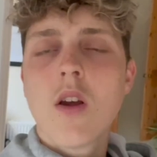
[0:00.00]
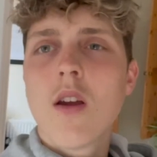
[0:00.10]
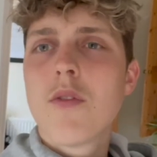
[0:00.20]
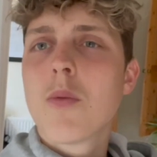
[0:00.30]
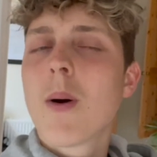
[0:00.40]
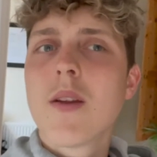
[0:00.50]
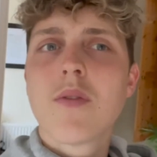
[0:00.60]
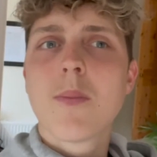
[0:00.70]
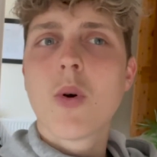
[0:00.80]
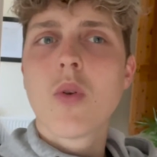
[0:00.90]
If you're playing
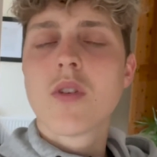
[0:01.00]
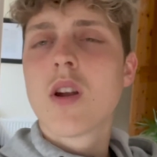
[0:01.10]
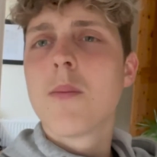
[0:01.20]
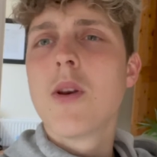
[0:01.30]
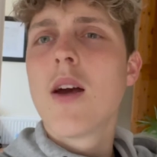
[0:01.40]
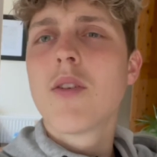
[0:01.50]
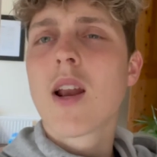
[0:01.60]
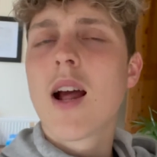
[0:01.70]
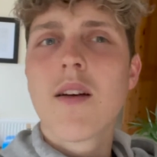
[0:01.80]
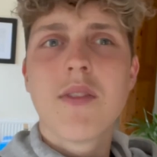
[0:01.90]
football all the time, you're never
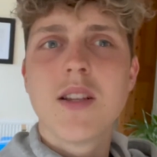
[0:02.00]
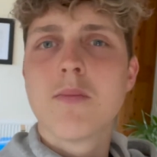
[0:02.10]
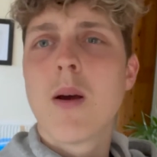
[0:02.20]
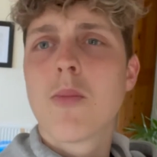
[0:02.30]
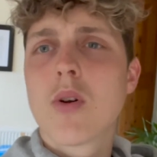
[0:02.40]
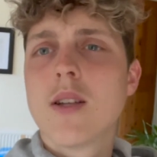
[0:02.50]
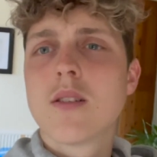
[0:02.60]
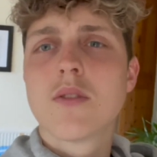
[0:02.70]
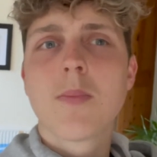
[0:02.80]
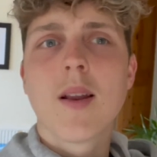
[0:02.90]
going to have these memories
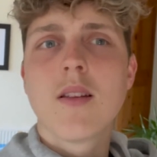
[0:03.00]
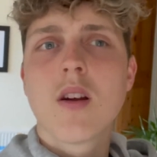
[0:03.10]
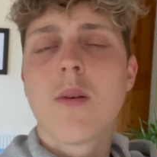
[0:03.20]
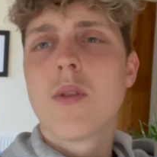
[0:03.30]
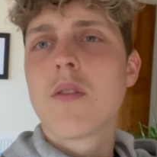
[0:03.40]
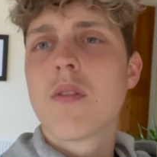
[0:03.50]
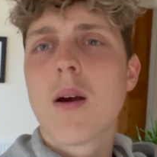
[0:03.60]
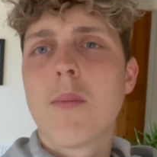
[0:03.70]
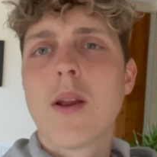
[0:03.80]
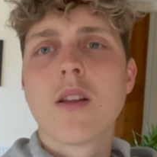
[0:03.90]
of spending time with your
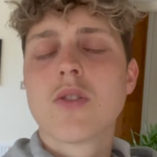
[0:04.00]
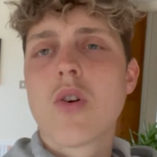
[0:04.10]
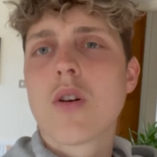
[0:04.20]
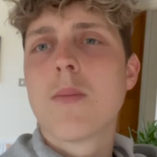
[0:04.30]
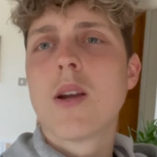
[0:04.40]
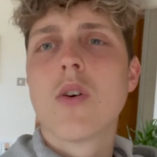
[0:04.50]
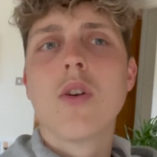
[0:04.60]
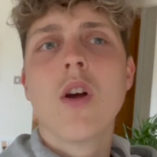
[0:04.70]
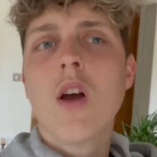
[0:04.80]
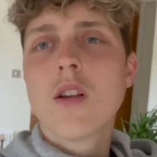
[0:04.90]
family, and it's not going to be
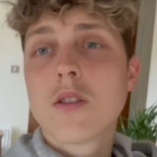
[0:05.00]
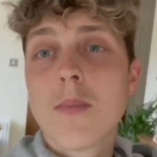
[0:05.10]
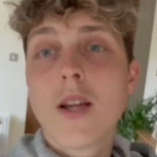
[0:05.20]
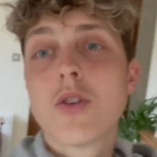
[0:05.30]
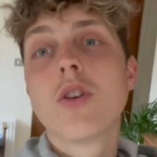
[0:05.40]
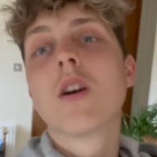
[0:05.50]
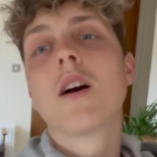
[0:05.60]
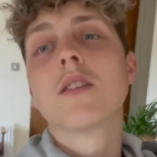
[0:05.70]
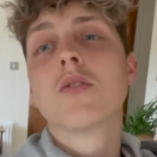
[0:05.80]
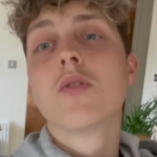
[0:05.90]
good. So make sure you
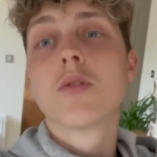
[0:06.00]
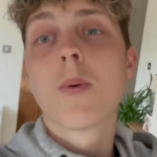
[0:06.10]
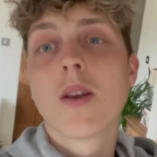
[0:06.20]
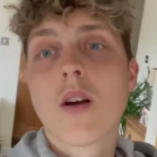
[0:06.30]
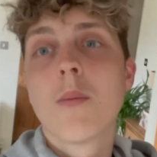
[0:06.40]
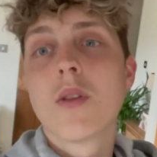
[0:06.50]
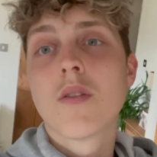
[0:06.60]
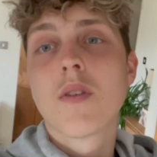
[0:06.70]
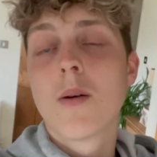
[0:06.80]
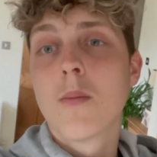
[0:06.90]
guys do spend time with your
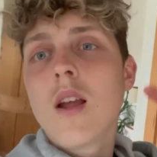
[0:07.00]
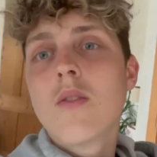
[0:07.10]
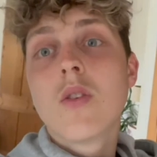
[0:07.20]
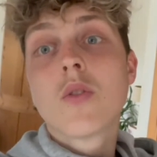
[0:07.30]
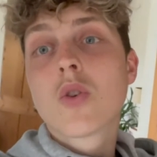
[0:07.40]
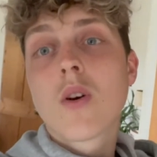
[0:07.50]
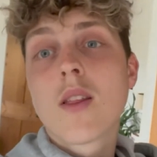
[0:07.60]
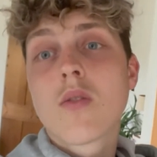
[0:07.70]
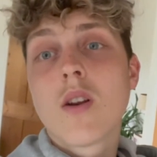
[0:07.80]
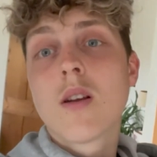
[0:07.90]
family. Even if you're training
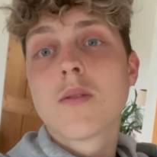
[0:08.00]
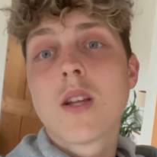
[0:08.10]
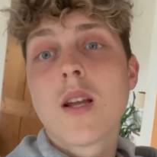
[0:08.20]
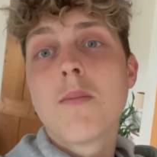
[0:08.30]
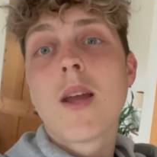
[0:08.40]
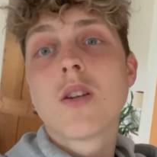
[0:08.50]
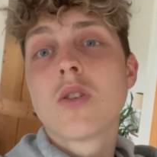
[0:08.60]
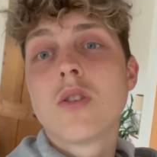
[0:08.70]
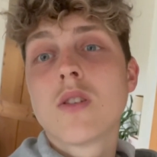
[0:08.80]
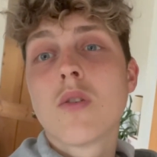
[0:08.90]
three times a day, make sure
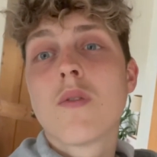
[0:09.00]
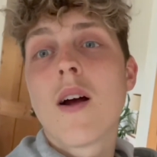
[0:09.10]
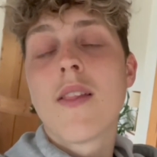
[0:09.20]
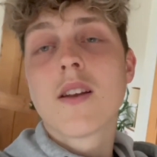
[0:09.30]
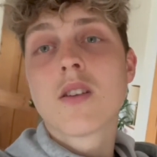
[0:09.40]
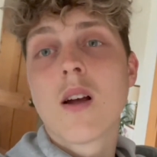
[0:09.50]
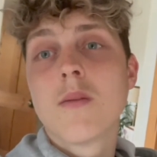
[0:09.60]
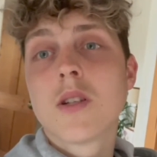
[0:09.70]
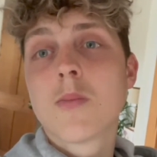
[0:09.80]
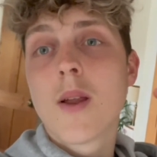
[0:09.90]
you still find that time
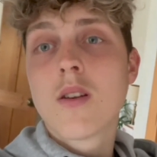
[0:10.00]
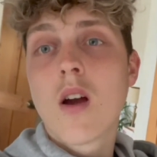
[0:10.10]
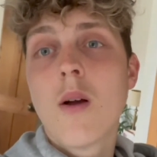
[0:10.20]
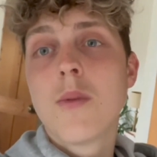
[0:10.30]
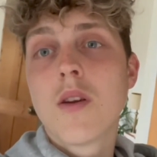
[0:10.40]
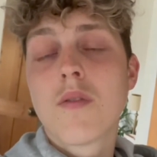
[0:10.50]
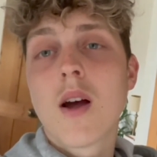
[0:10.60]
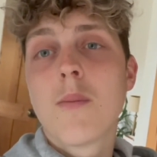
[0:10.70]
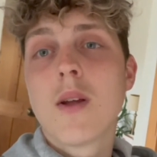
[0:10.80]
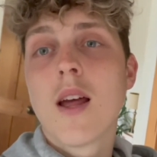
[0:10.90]
to spend time with your
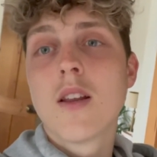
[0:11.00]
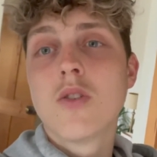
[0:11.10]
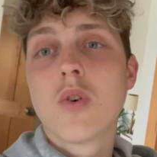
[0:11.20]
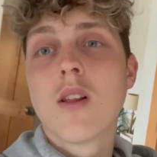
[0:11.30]
family and enjoy